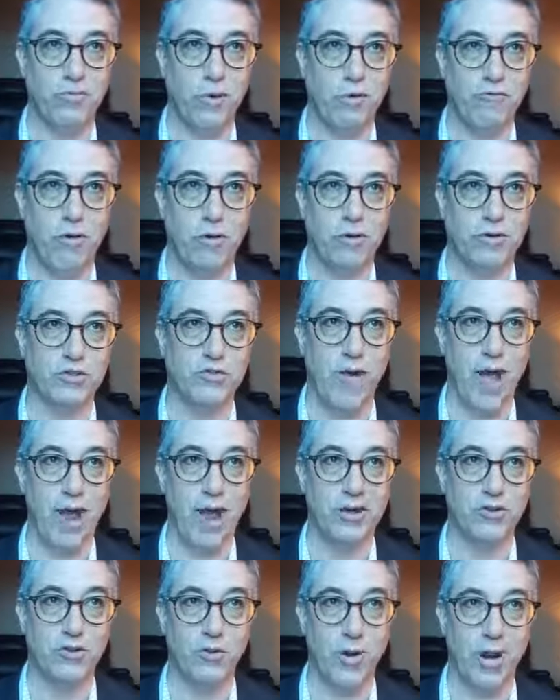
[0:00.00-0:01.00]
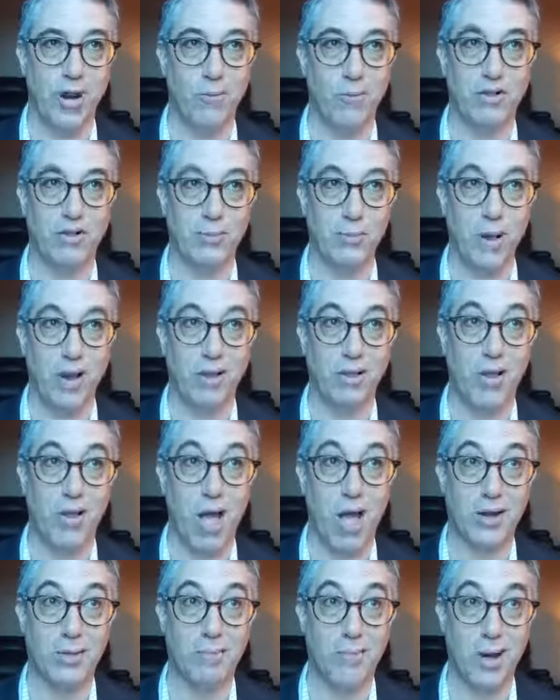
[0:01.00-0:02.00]
reverse factoring, and we spent a
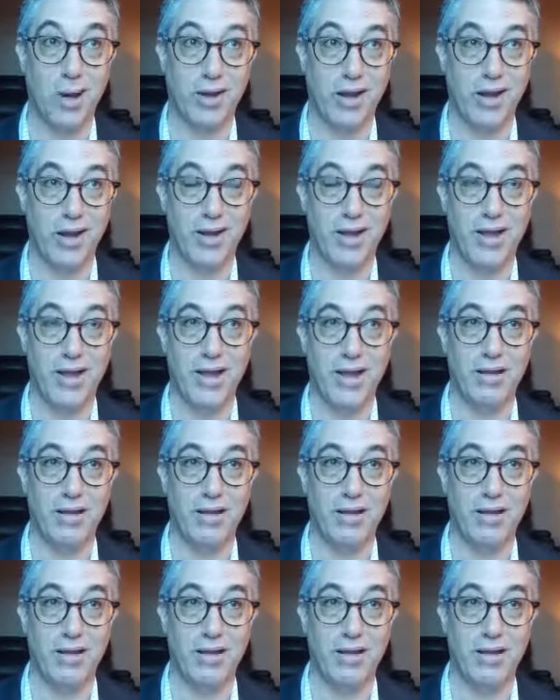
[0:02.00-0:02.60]
lot of money